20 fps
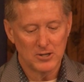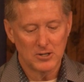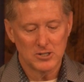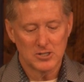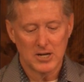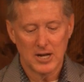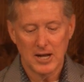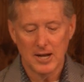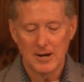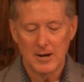
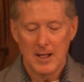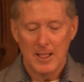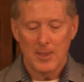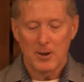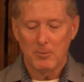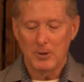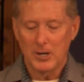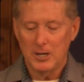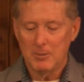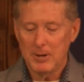understand.
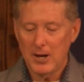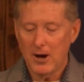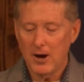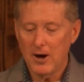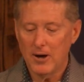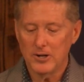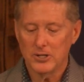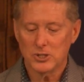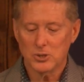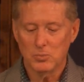We need to be
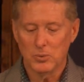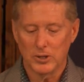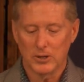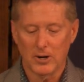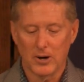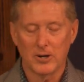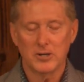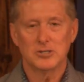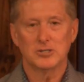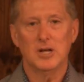honest with
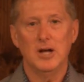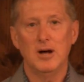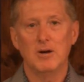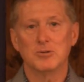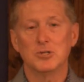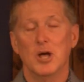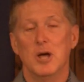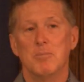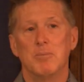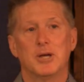
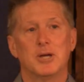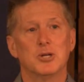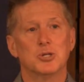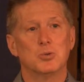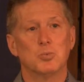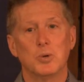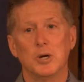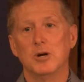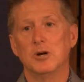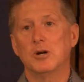ourselves because
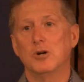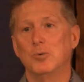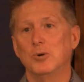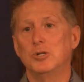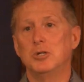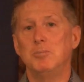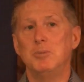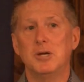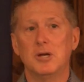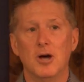we are going
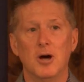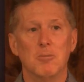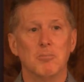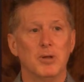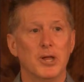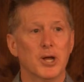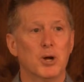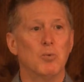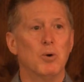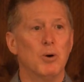to become
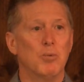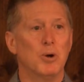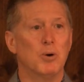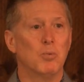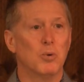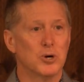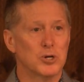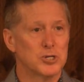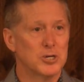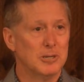like what we
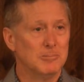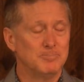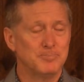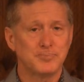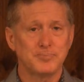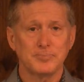worship.